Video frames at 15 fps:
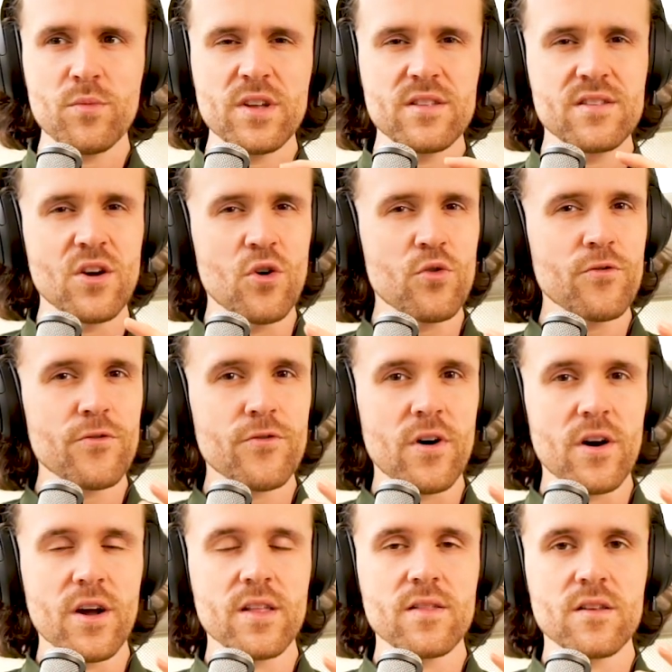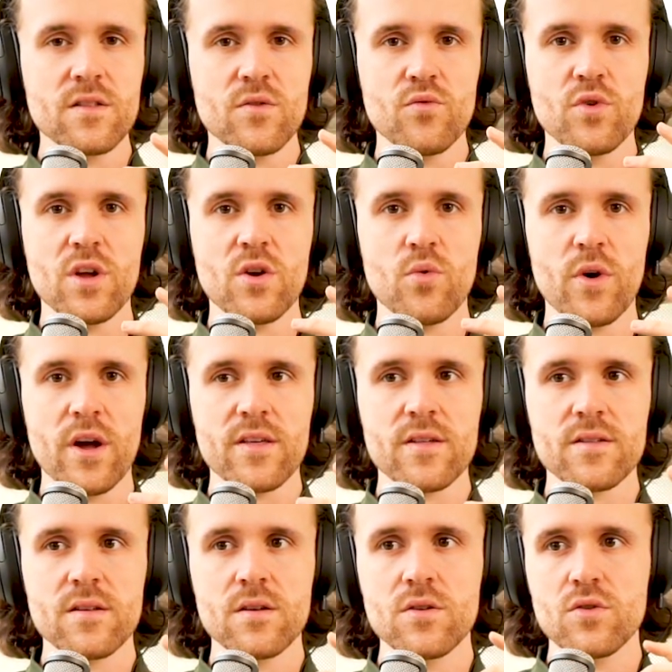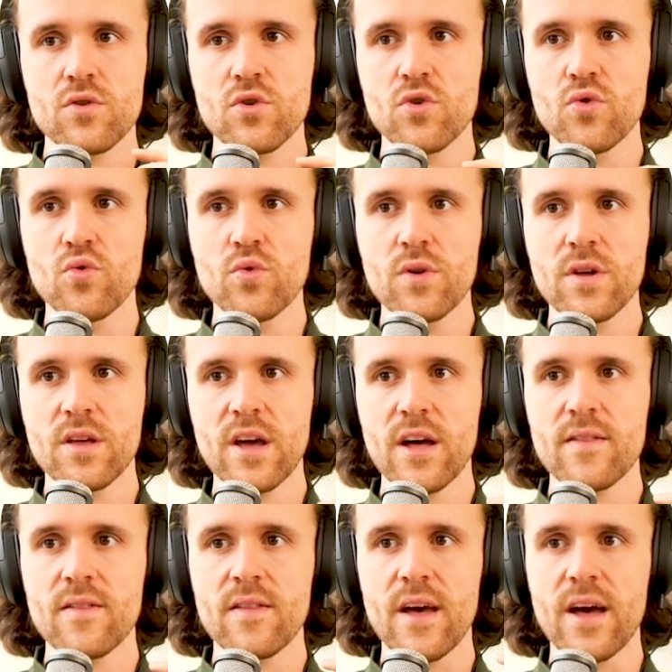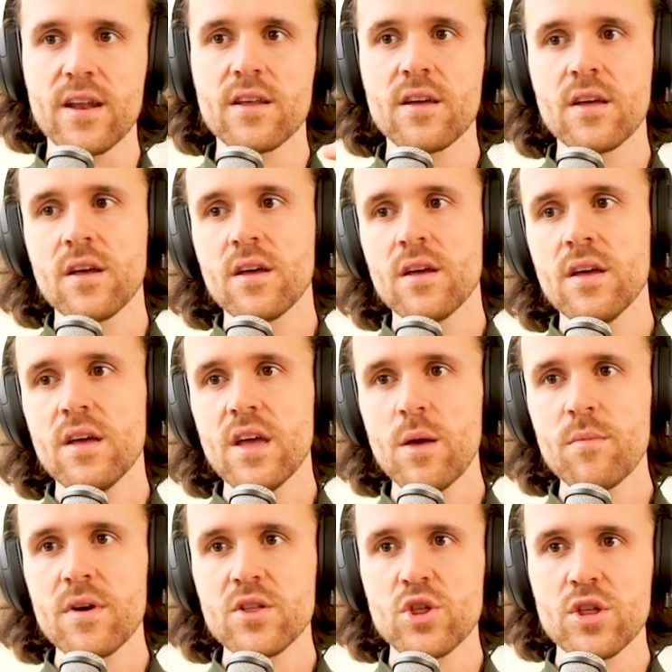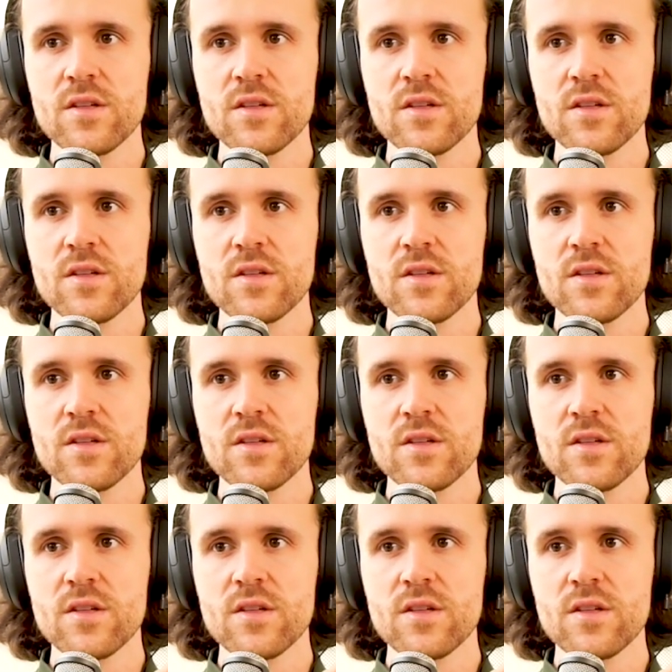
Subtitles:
we don't find the request to get that image.